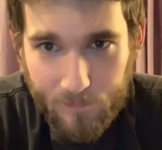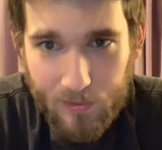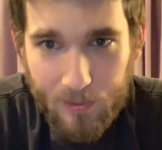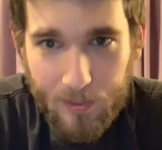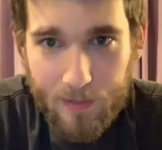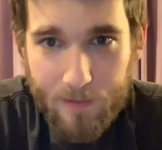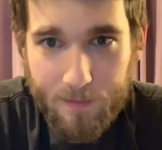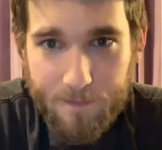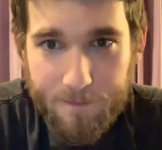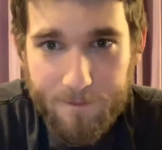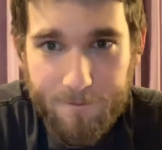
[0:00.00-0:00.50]

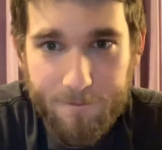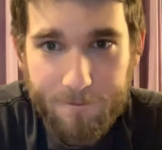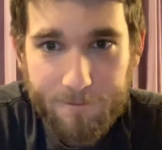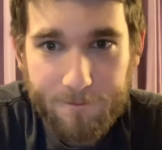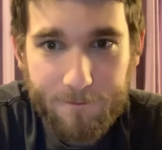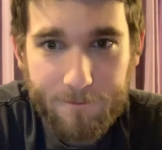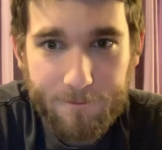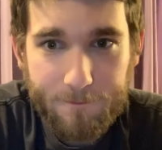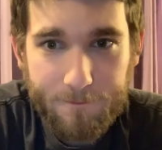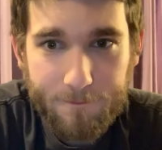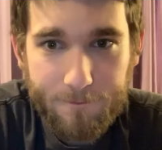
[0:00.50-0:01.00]
Gotta
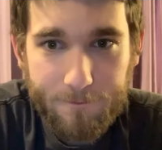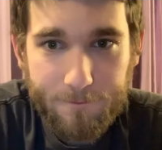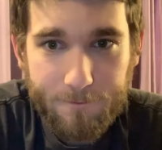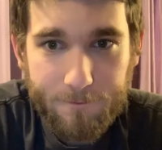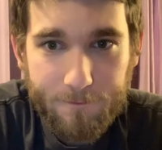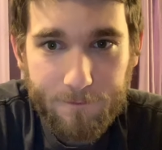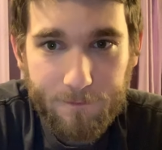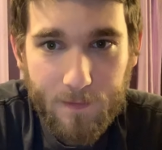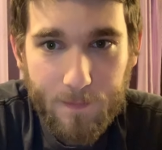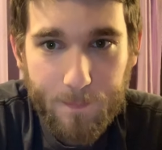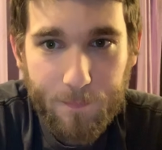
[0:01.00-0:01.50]

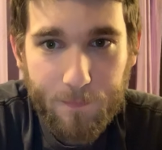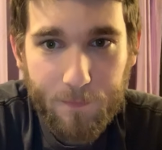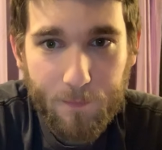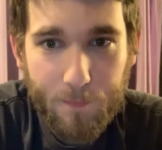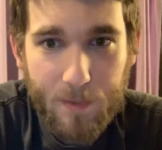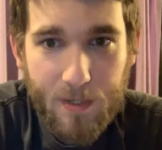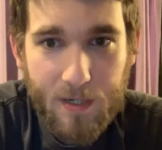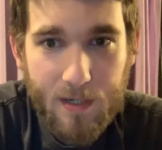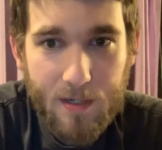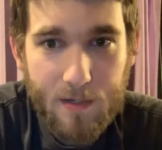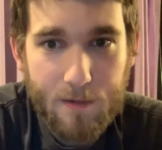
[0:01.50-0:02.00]
flip through
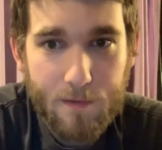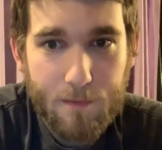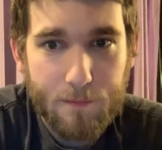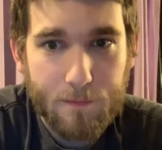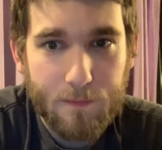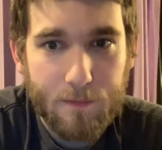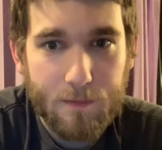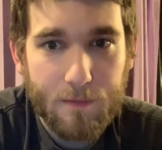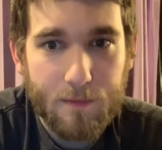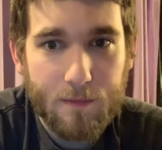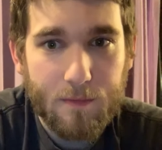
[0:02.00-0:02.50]
my
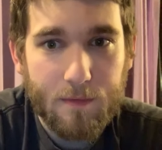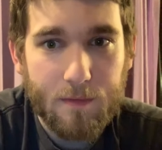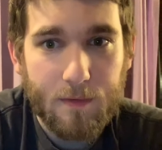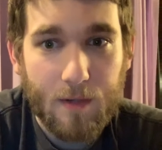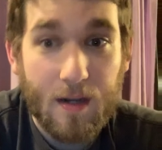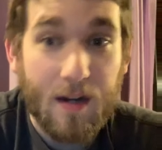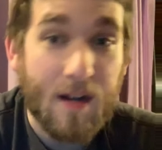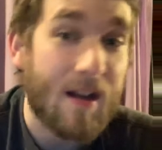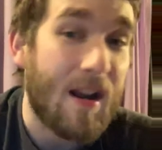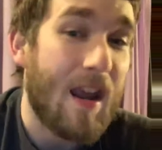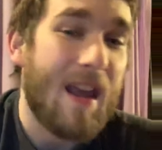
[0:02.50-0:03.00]
notes,
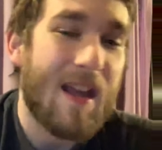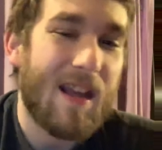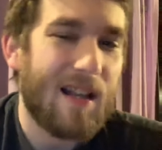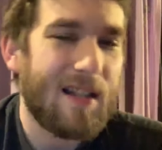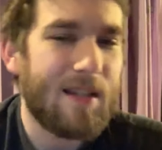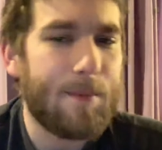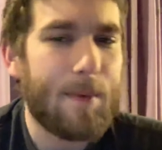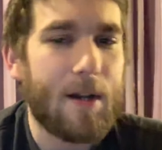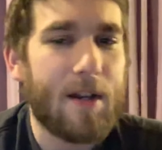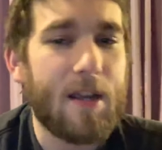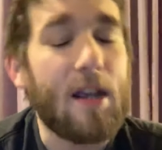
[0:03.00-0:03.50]
and
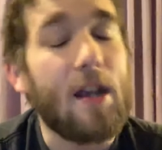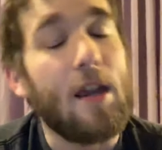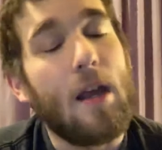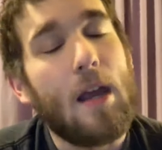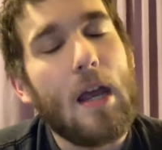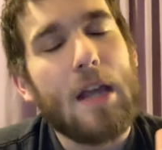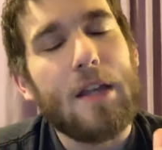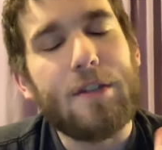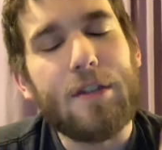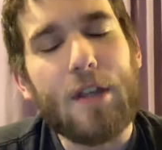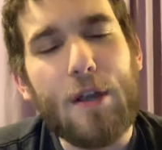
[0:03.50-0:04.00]
that's about it.
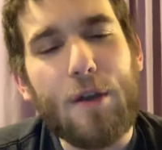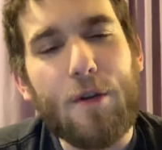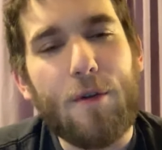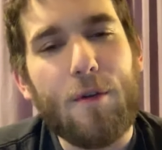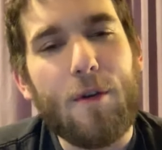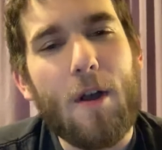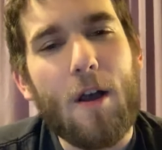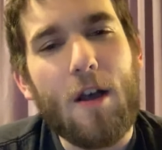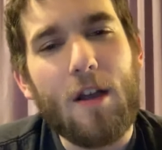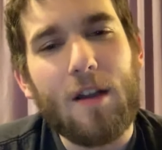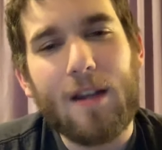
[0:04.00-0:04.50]

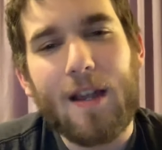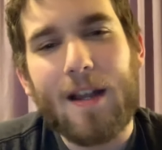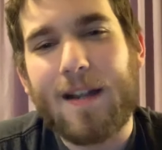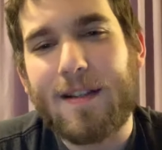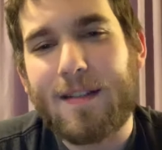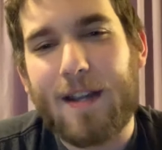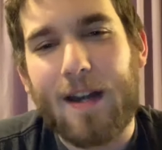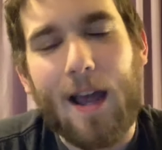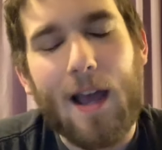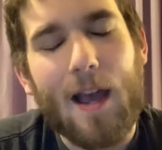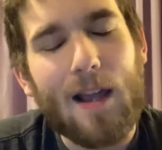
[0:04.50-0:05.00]
So like I
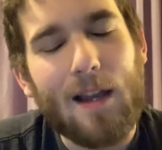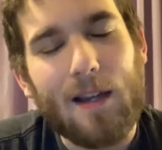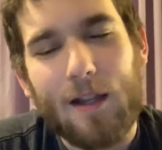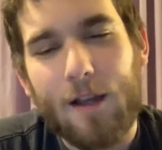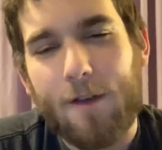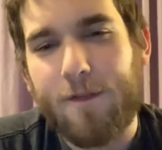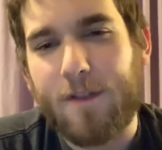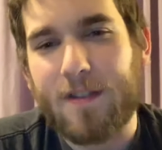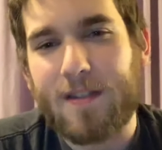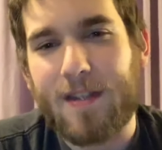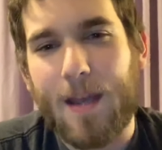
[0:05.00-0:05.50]
said, I
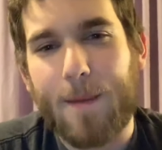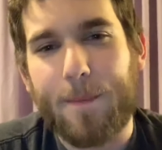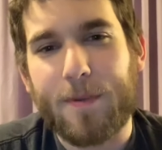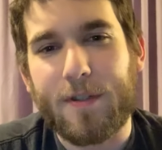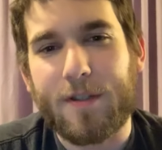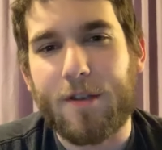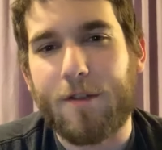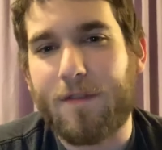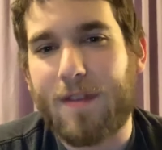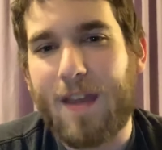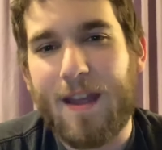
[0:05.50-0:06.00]
love this
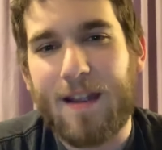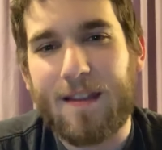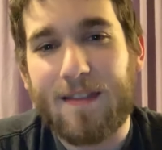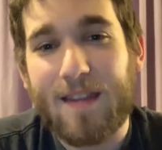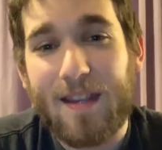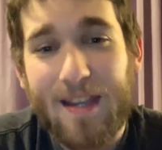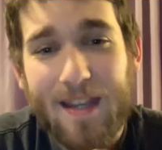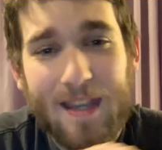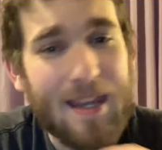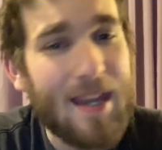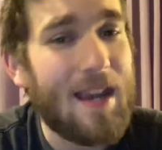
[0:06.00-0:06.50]
episode. The,
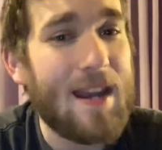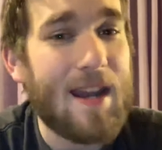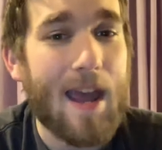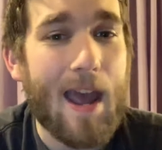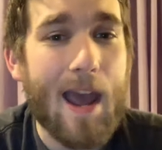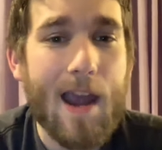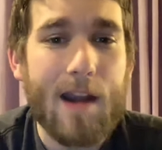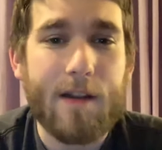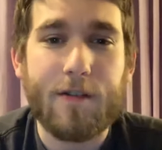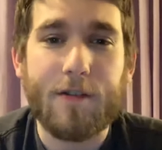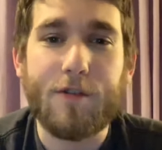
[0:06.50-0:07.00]
the, kid
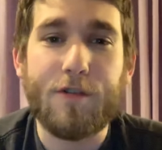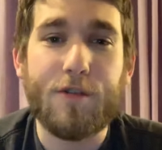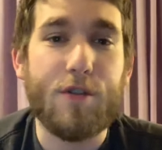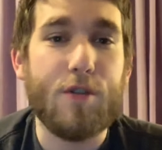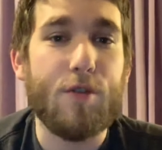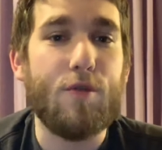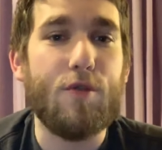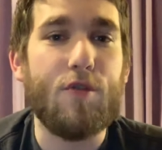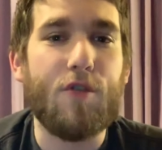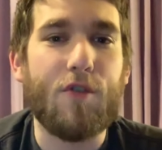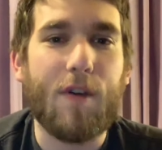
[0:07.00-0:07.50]
actors
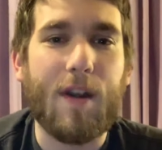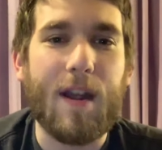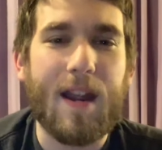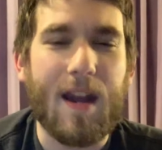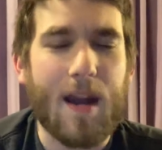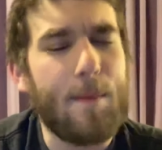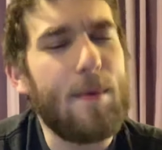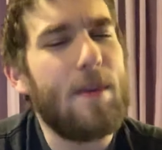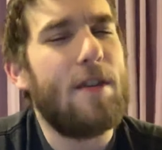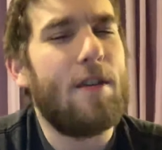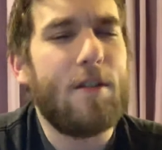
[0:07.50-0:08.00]
do
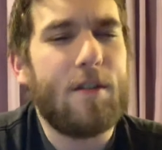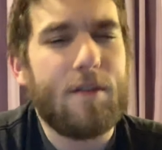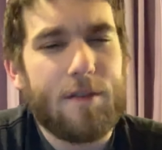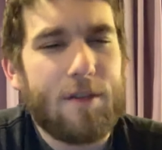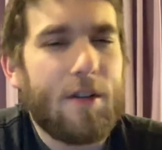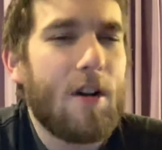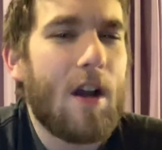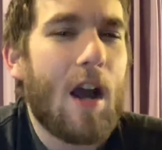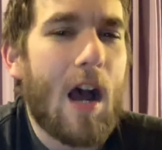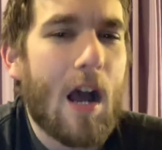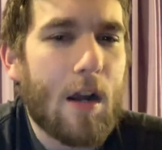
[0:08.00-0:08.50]
great. I mean, they're
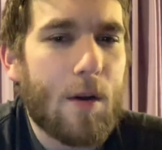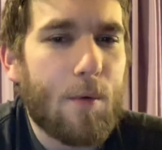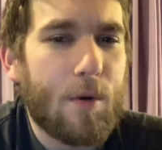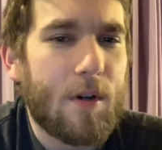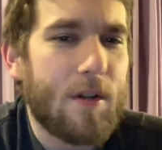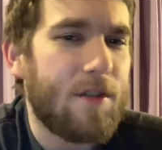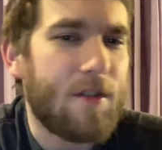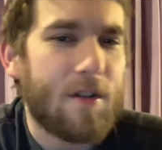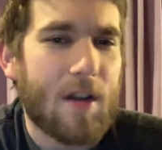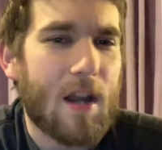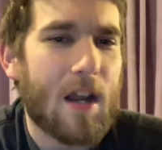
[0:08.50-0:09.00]
they're
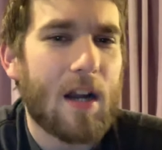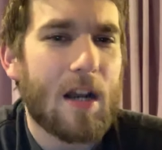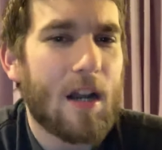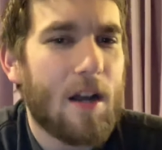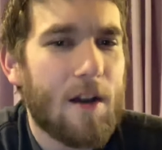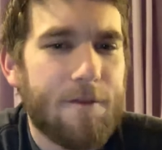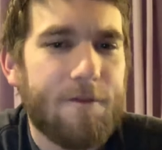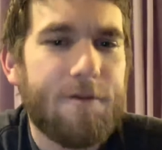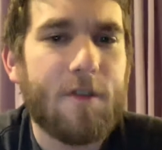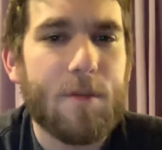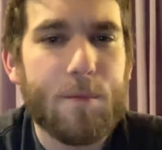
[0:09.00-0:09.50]
awkward and they're not
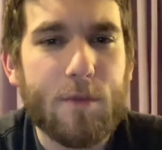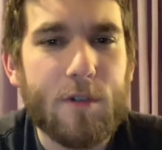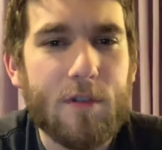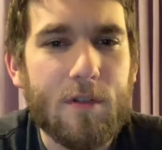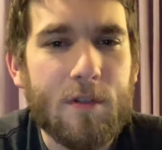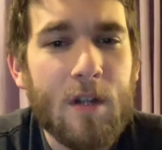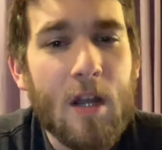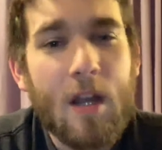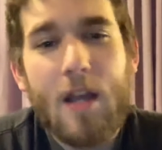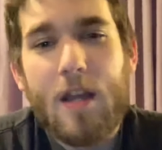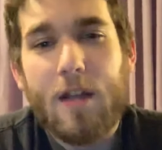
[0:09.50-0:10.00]

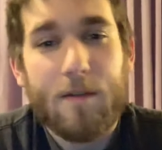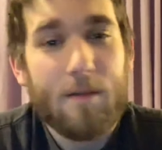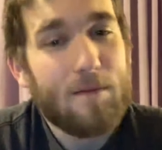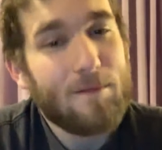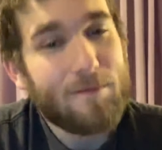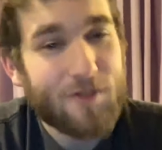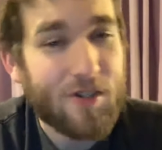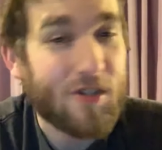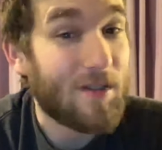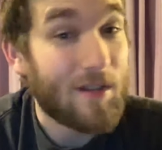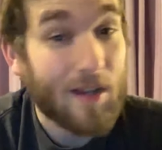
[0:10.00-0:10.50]
comfortable,
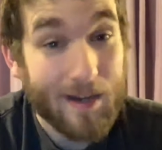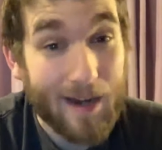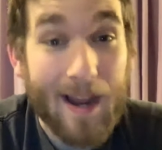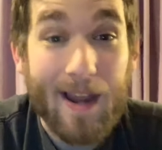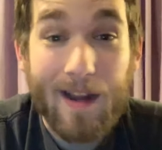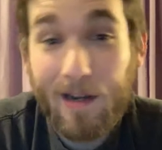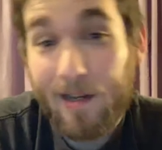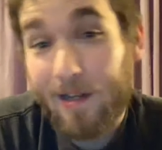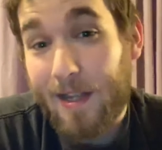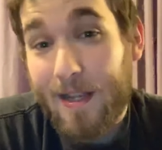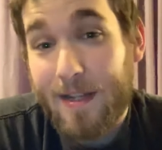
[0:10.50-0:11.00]
just like
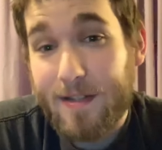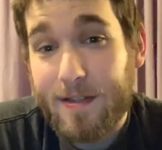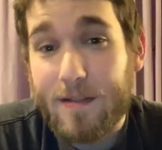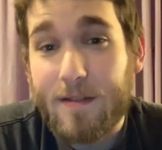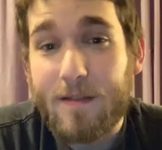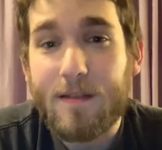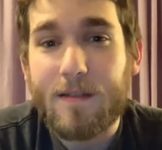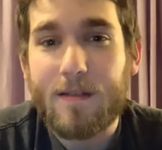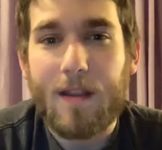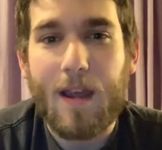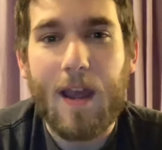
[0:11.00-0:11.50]

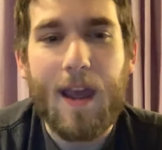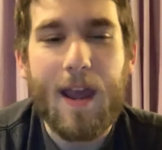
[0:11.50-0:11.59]
adolescents.